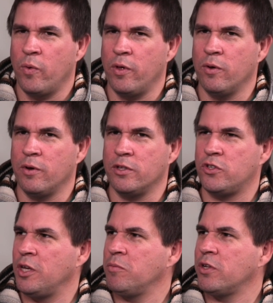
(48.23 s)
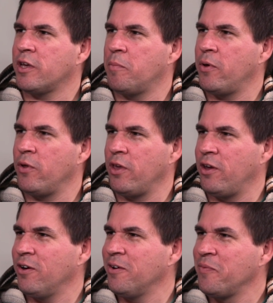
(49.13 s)
You know, it seems like about a
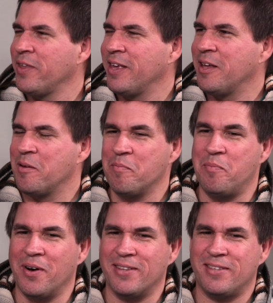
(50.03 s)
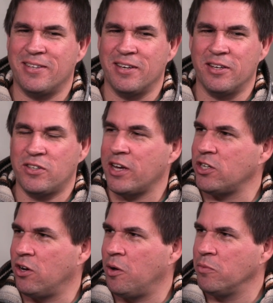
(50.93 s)
year, but it's
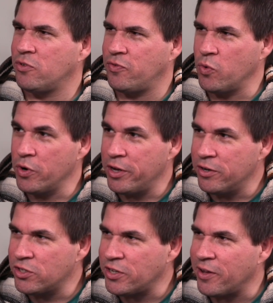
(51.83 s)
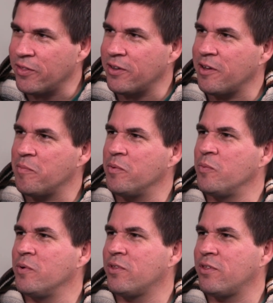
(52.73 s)
actually almost 4 years now that I've
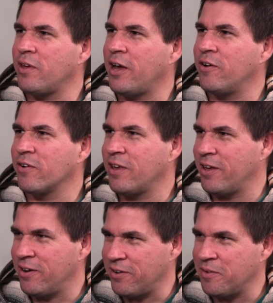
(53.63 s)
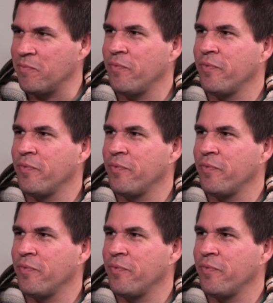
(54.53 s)
been with ADRA Canada.